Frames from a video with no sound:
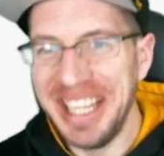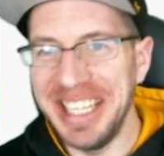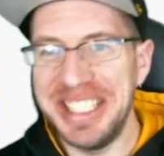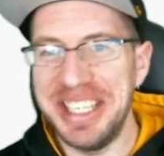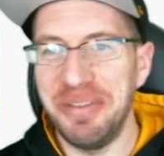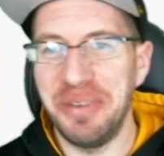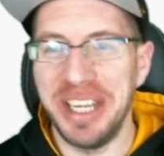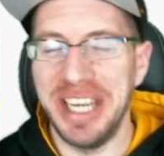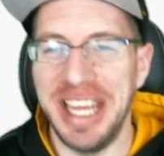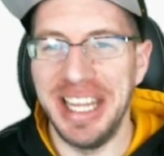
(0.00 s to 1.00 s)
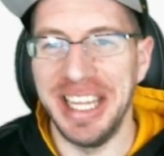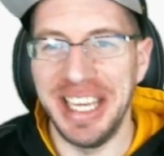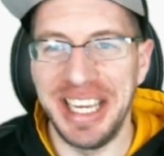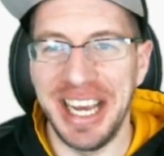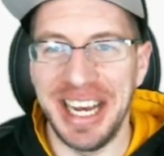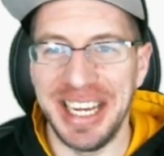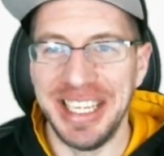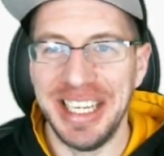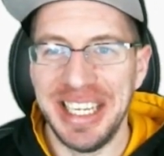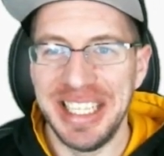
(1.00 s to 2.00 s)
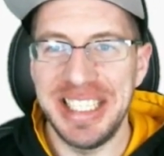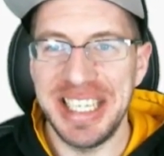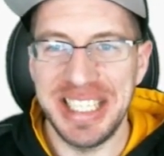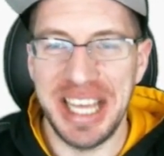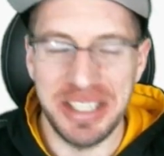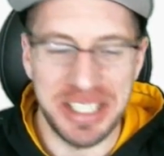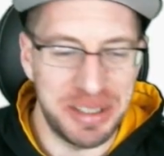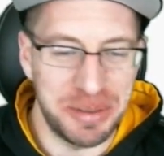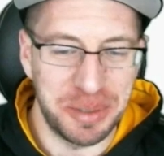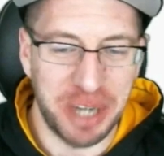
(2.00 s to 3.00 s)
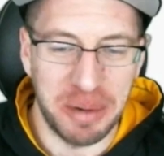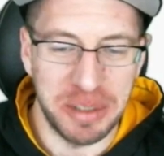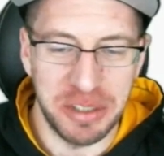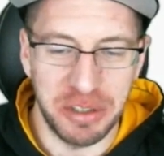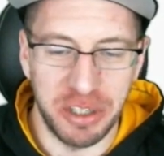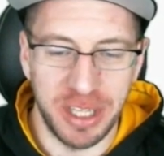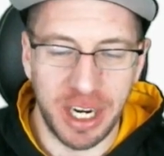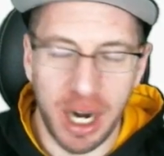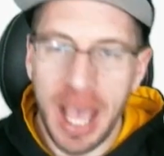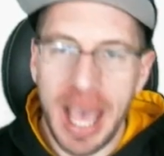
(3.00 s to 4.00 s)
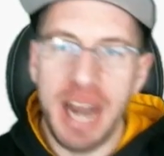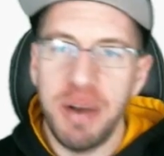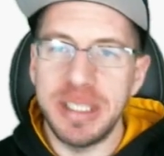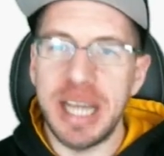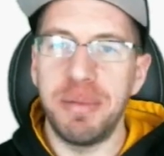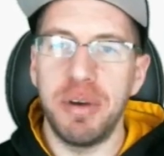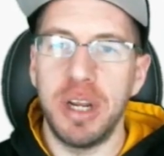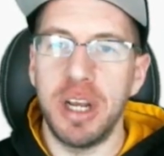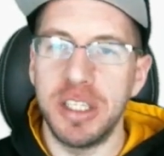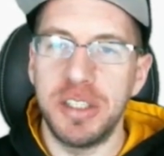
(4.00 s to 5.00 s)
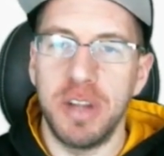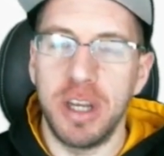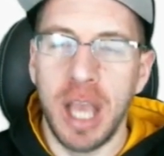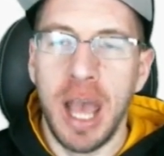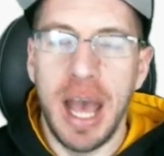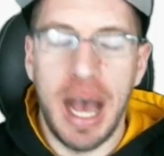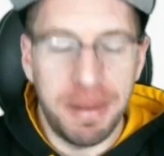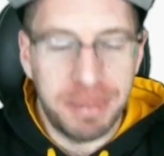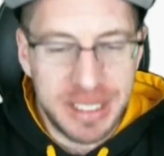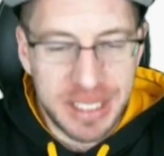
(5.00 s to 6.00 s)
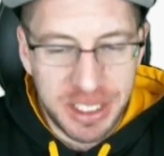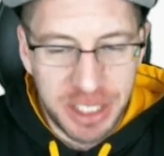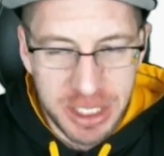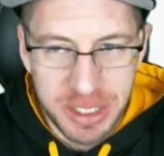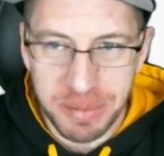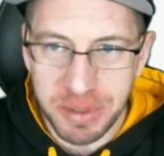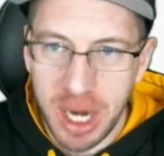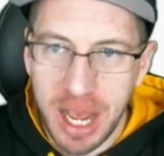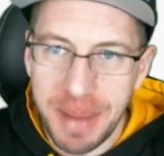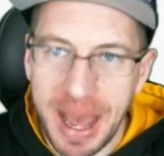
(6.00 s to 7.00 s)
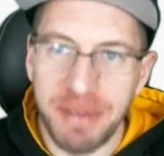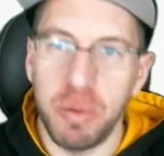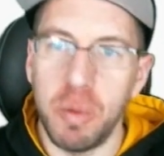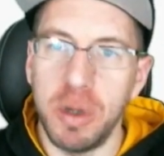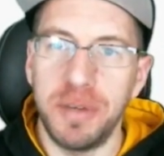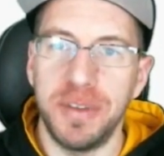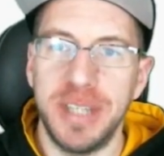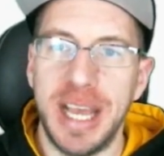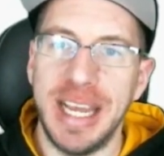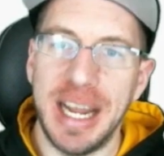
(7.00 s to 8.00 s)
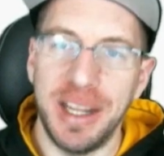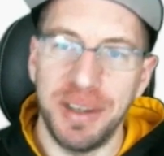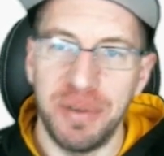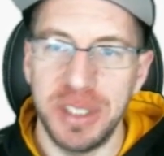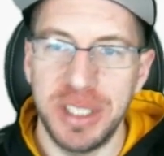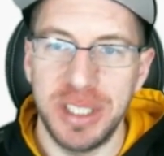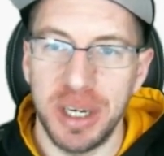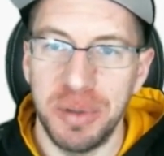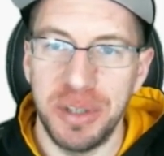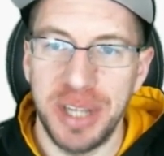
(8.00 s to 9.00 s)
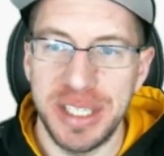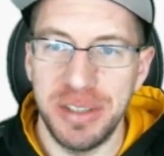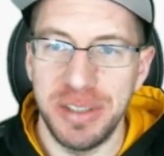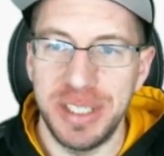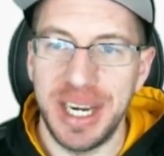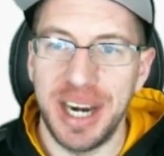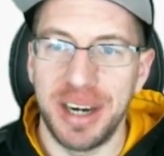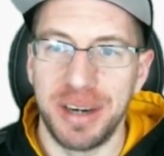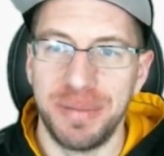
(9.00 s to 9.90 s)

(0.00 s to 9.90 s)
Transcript: Let's see if we can hit like 6,000 subscribers sooner or later. Anyways, I'm going on too long. Please like, share, subscribe. Have a wonderful day, and I look forward to talking with you guys soon. Take care.